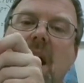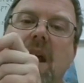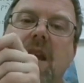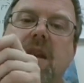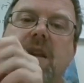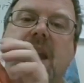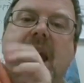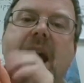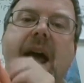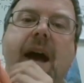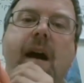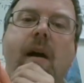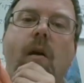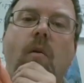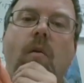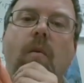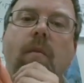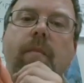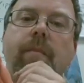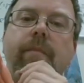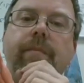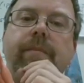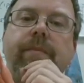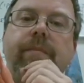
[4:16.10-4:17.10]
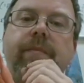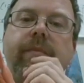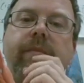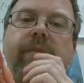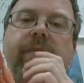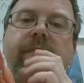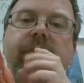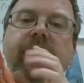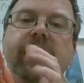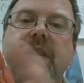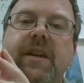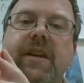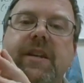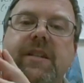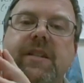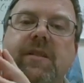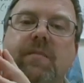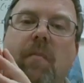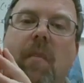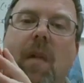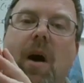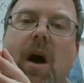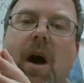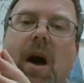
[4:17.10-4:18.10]
Now, this
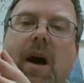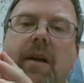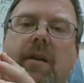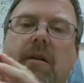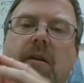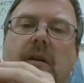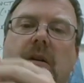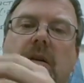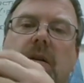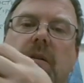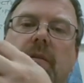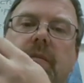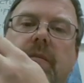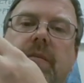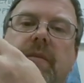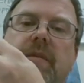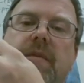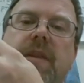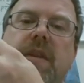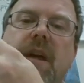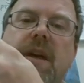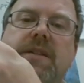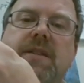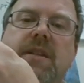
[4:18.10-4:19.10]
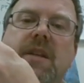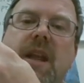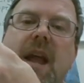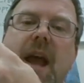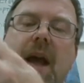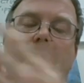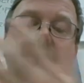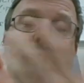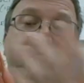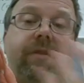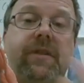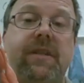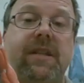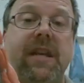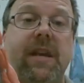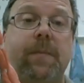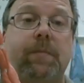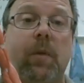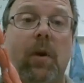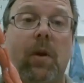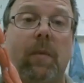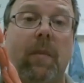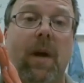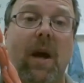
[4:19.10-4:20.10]
model doesn't have
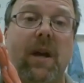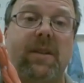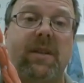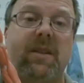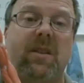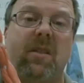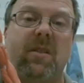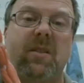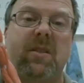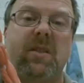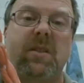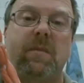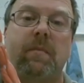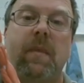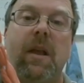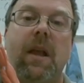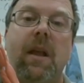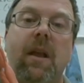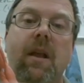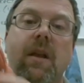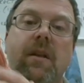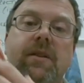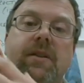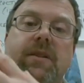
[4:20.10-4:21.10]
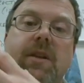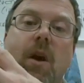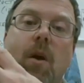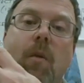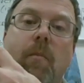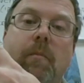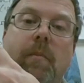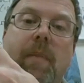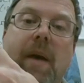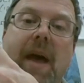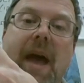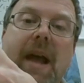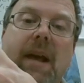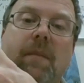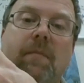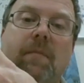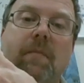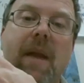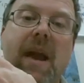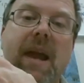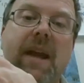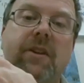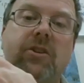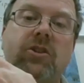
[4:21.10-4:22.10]
deeper muscles. So pec
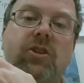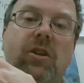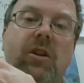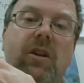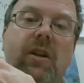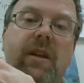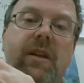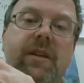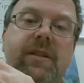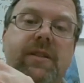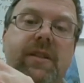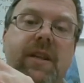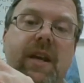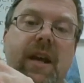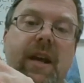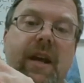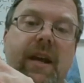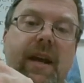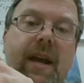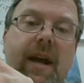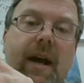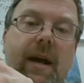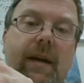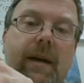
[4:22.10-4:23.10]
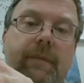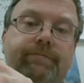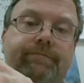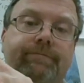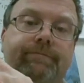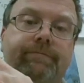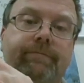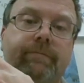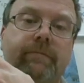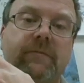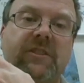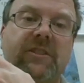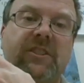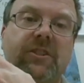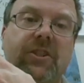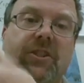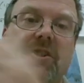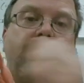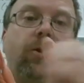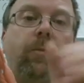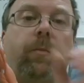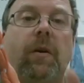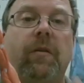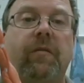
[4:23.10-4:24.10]
major is a
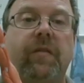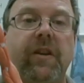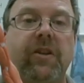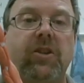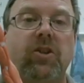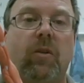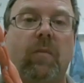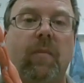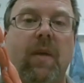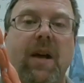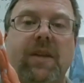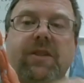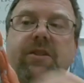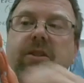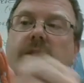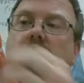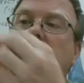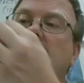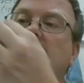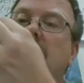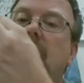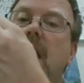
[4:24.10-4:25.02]
superficial muscle.